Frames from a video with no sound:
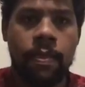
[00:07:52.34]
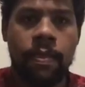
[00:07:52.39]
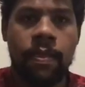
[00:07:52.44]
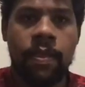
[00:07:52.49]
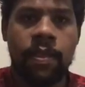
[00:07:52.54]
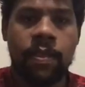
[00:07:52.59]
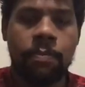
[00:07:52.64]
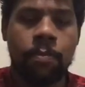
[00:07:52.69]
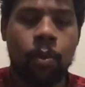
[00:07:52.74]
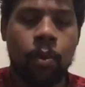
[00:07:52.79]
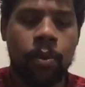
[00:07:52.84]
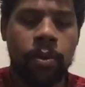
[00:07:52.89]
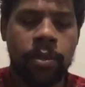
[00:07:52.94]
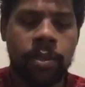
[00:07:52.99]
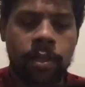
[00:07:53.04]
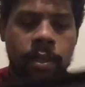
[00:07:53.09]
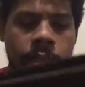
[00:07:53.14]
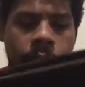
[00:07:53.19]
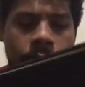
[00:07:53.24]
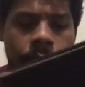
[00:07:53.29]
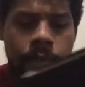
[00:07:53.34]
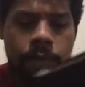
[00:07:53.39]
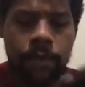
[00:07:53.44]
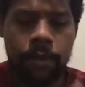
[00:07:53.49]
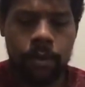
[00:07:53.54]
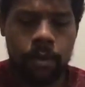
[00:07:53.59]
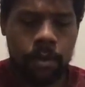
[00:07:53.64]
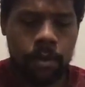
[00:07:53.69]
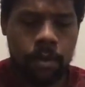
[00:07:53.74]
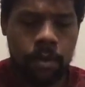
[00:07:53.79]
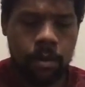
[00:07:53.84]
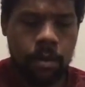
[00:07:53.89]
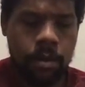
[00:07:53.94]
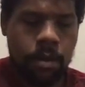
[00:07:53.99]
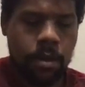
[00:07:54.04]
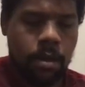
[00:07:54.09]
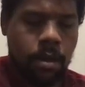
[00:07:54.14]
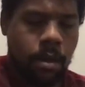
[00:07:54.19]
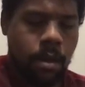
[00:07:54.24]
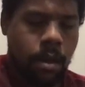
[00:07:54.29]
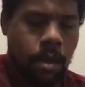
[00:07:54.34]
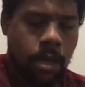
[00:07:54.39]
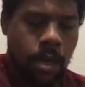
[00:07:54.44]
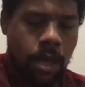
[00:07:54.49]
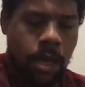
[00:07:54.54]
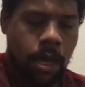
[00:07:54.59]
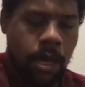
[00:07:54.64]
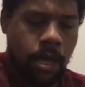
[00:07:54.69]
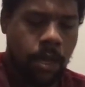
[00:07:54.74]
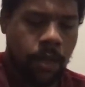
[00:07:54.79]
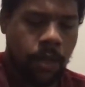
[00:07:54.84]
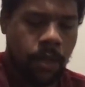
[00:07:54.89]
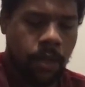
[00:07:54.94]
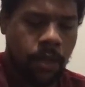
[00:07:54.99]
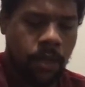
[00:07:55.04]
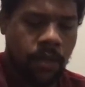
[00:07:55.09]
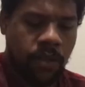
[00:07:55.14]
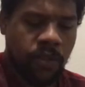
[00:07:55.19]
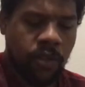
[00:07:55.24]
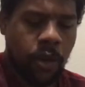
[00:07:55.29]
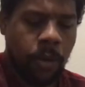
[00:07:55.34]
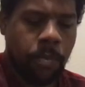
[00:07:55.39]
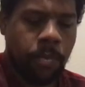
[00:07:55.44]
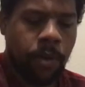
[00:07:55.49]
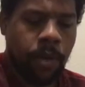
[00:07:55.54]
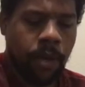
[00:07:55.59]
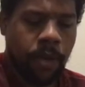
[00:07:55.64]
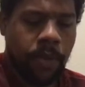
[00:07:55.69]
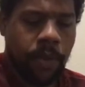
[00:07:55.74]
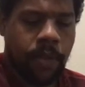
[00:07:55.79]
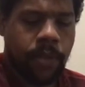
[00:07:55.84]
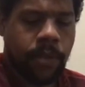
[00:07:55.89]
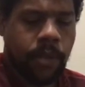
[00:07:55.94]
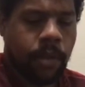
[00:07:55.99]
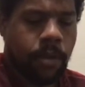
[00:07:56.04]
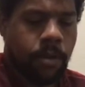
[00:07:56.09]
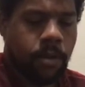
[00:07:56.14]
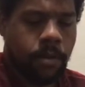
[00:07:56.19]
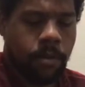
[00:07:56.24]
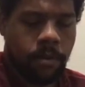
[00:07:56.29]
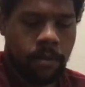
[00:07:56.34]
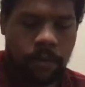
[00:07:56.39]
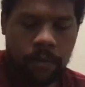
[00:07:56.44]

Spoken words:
this board sleeve and start putting things in.